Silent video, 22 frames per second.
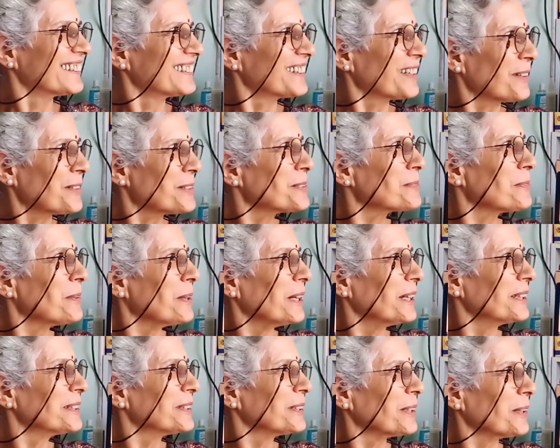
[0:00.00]

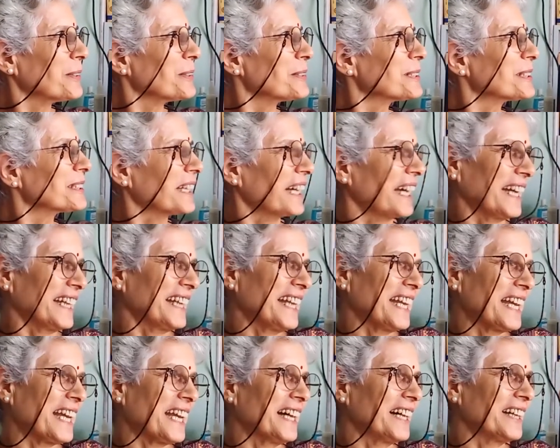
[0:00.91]
So those I
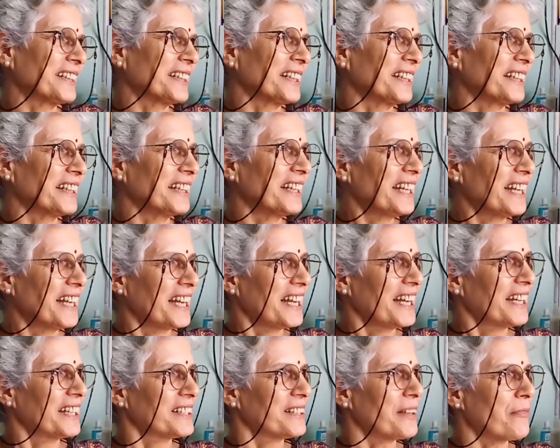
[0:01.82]
think are
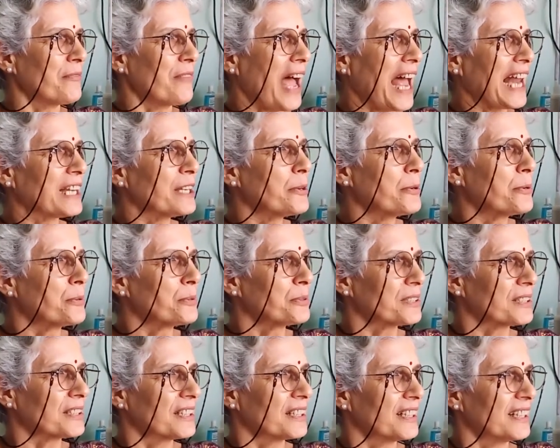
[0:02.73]
the
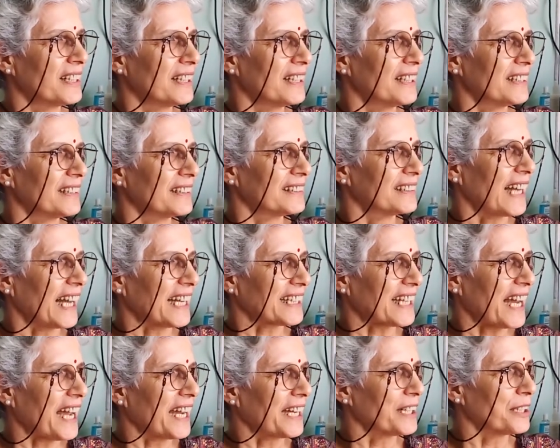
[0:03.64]
values
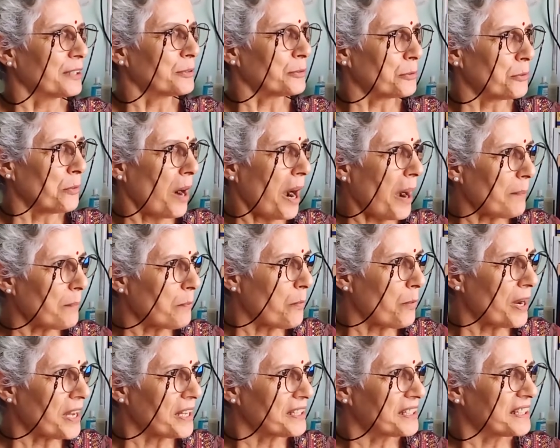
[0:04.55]
that I grew up
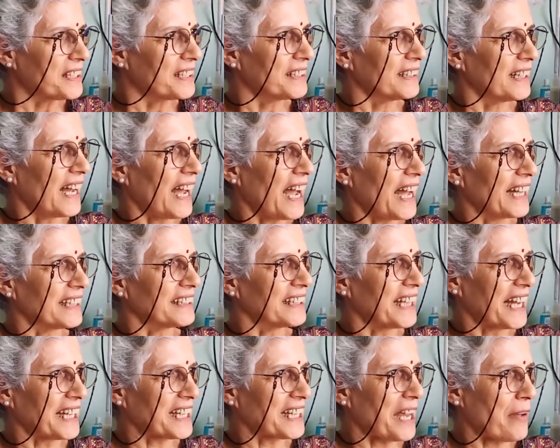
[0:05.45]
with and
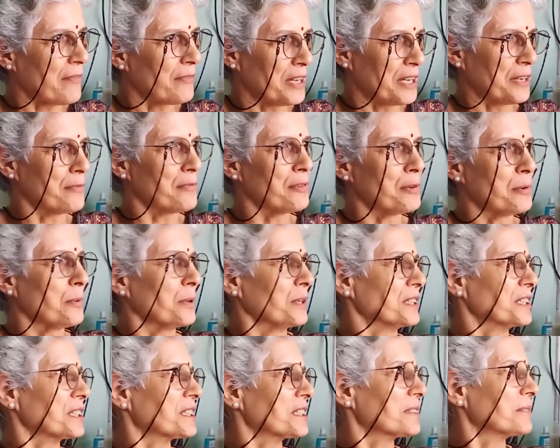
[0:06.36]
that have
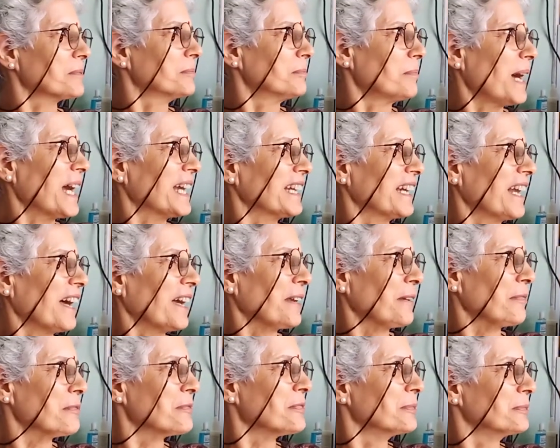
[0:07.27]
influenced my
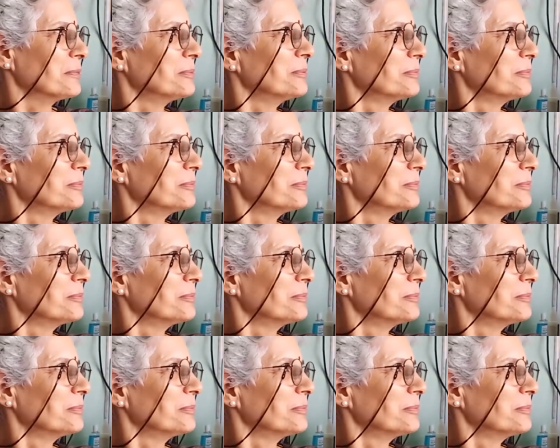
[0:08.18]
life.